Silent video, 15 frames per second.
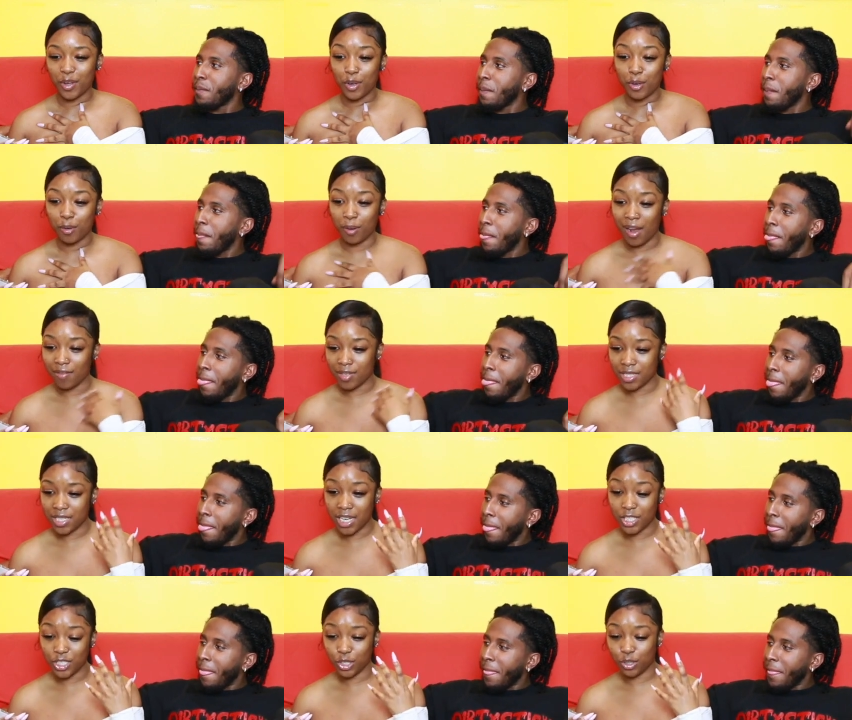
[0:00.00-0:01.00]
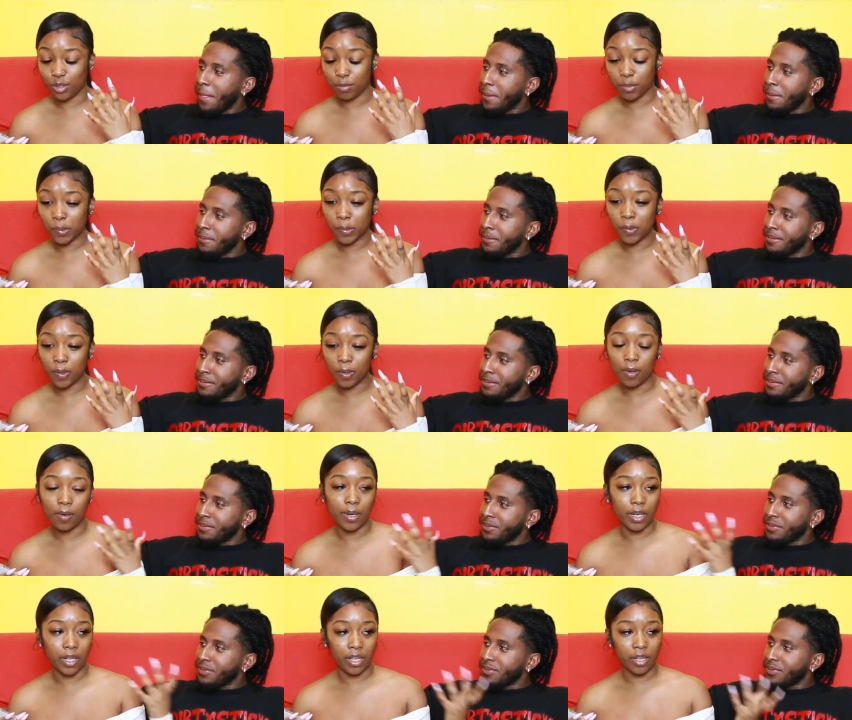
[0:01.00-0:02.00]
Speaker 1: a gravitational pull
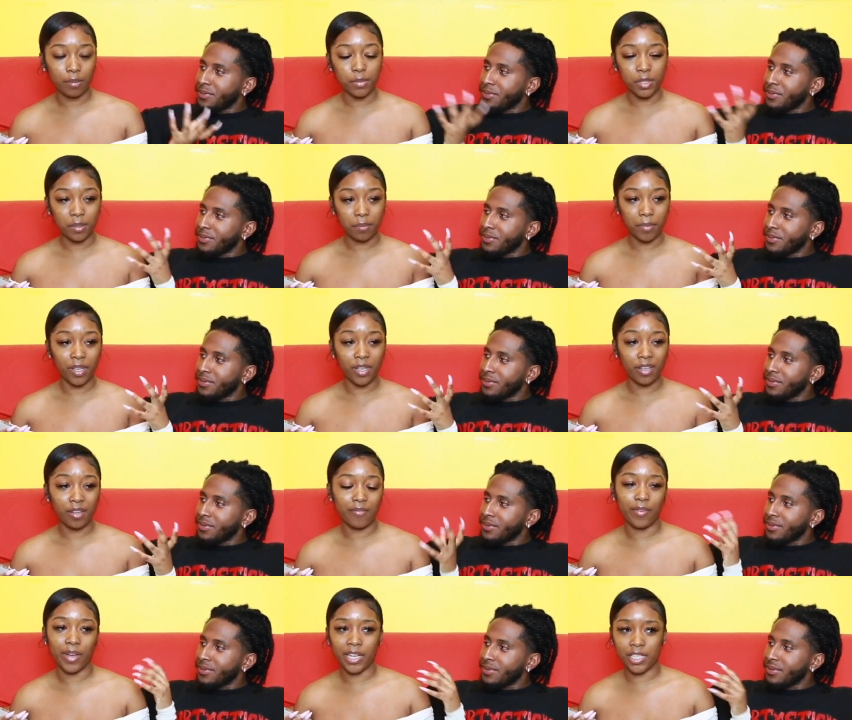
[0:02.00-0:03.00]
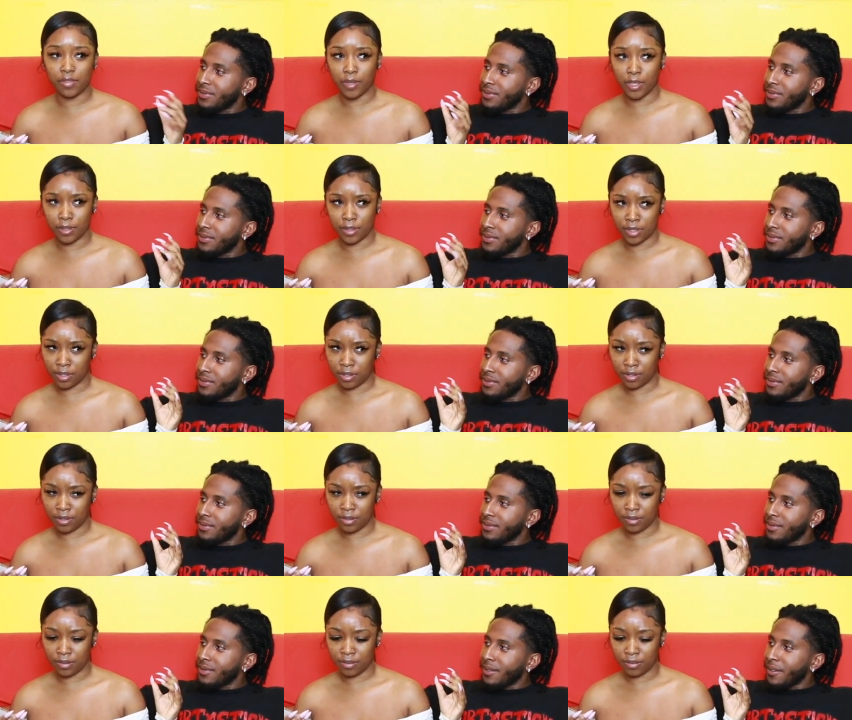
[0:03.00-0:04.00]
on him to me and vice versa.
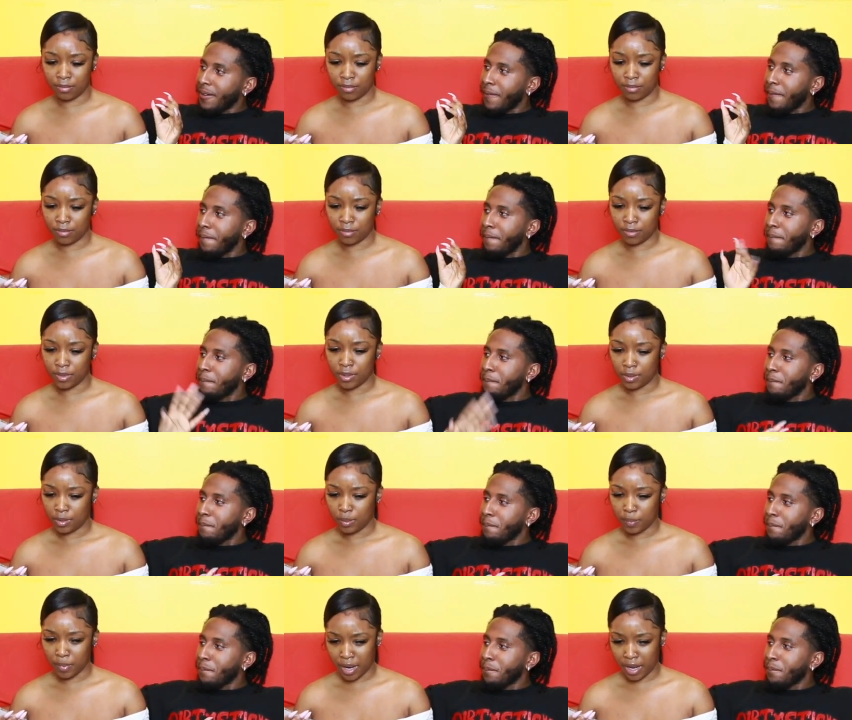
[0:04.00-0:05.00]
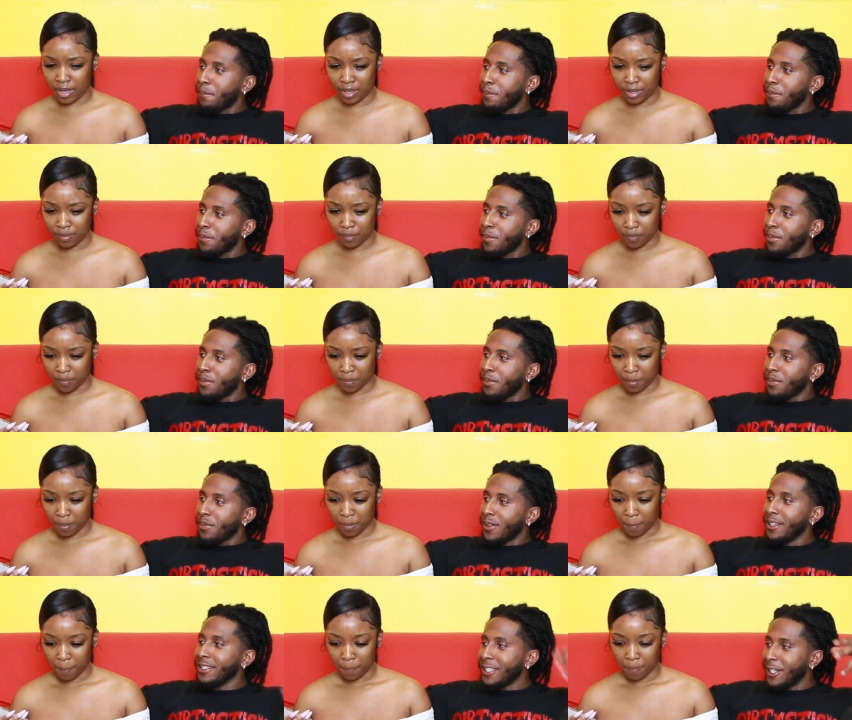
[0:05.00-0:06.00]
Mm -hmm. Right.
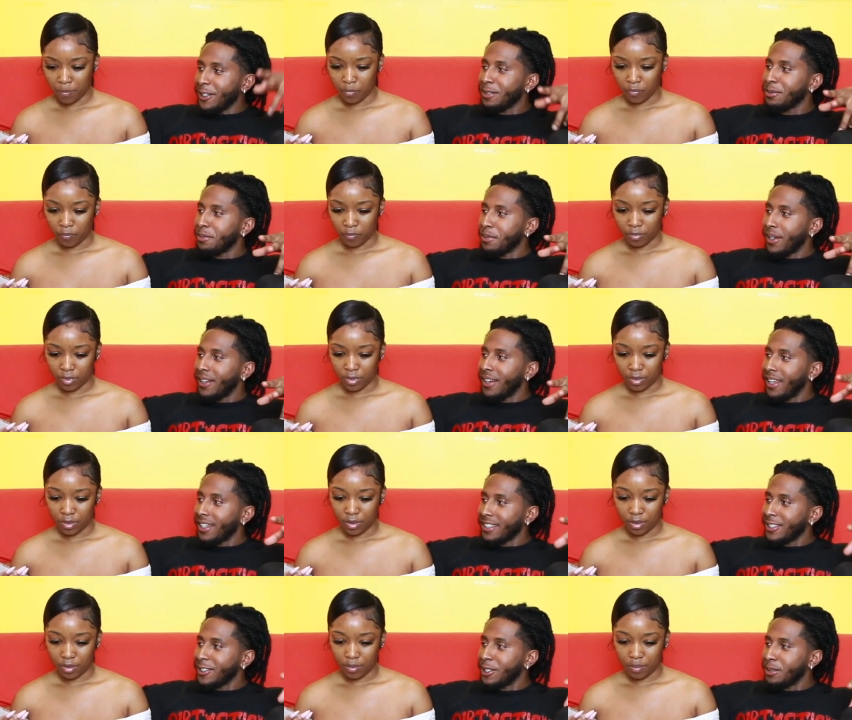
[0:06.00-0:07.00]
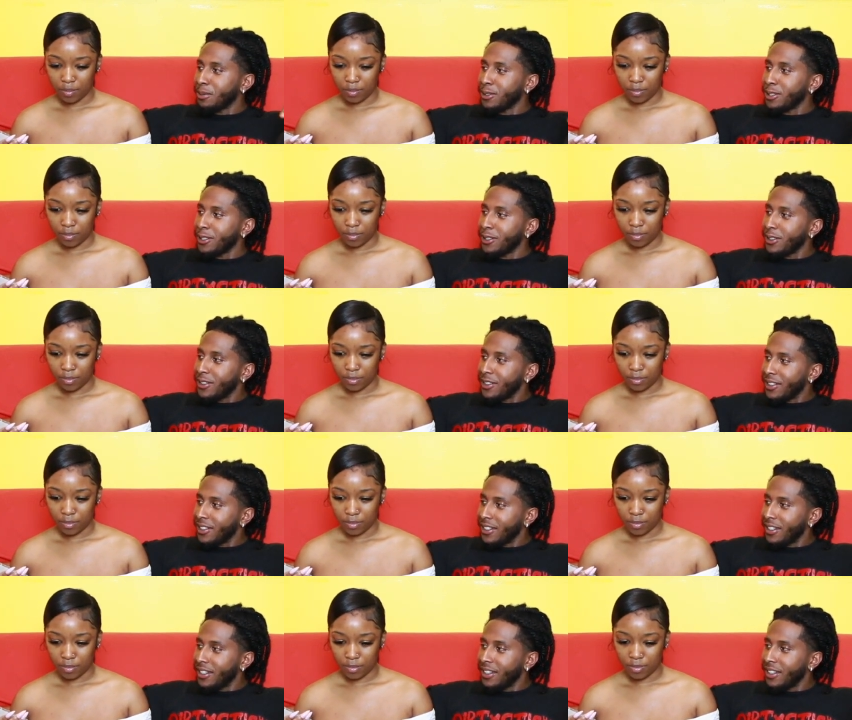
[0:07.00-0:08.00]
Speaker 2: You talking about like the triple two?
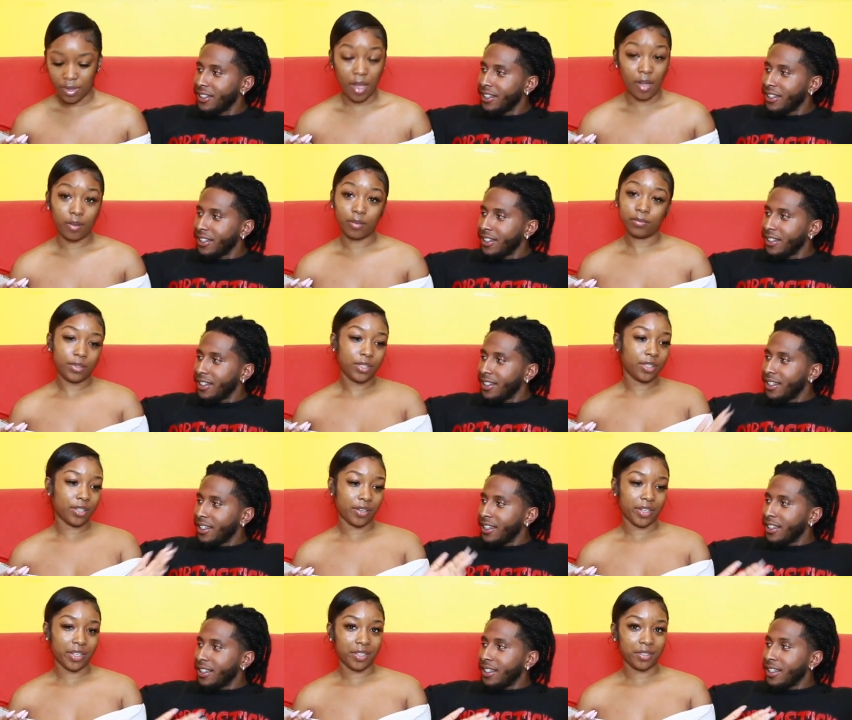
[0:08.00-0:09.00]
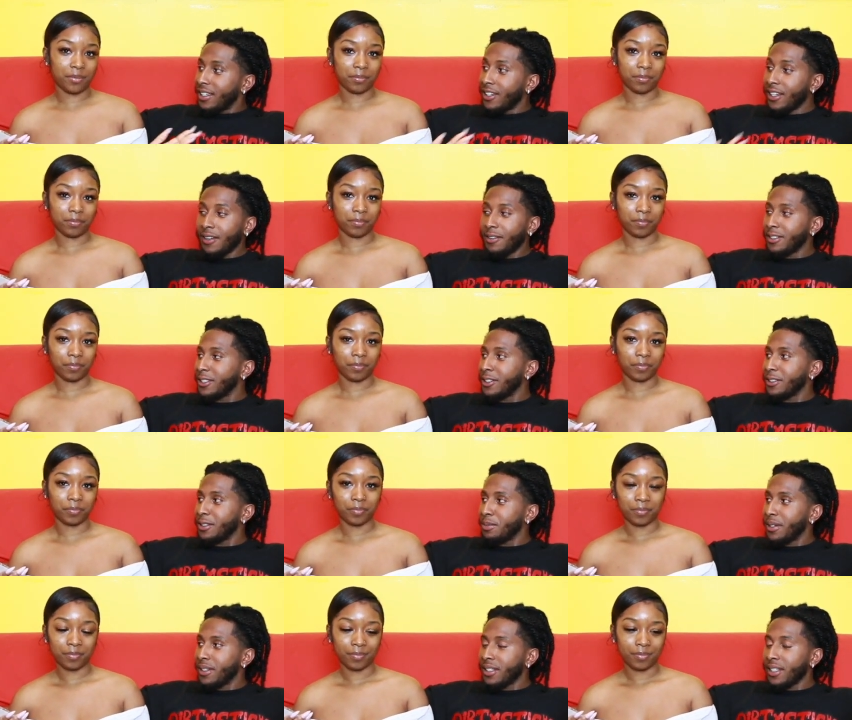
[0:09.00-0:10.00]
Speaker 1: No, go ahead.
Speaker 2: never told me
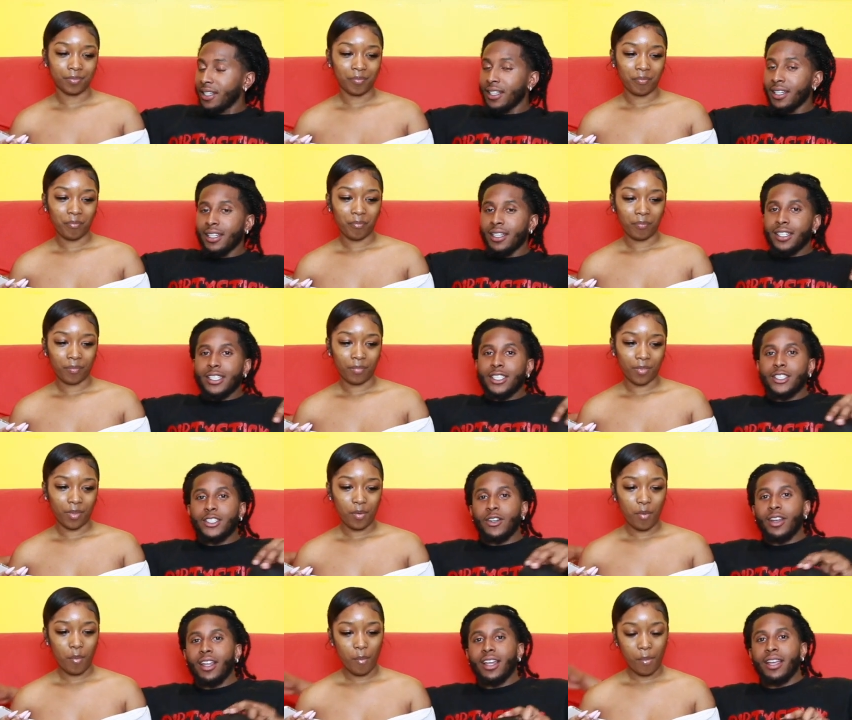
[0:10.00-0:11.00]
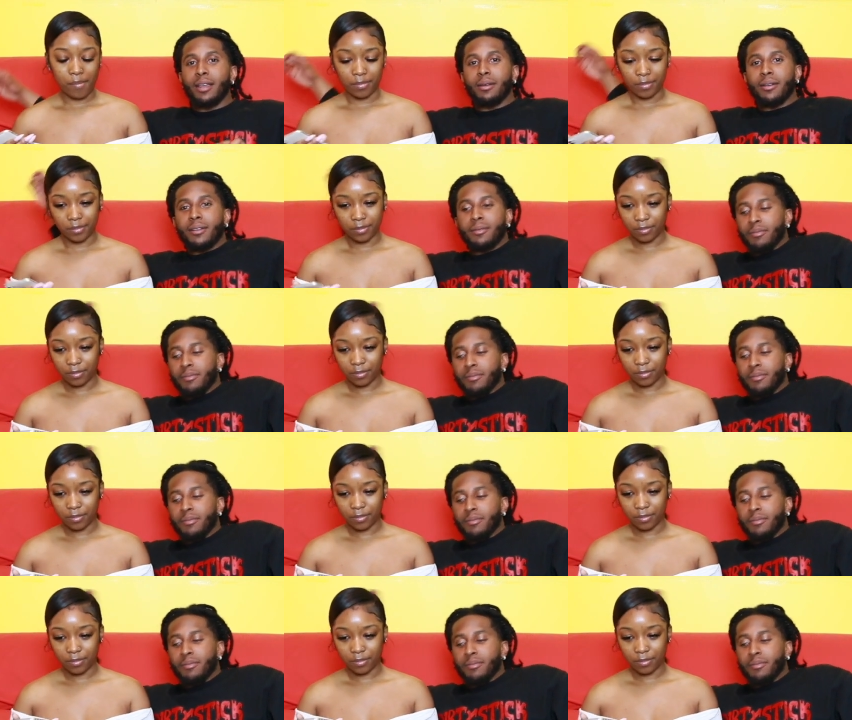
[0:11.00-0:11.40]
about that. So like,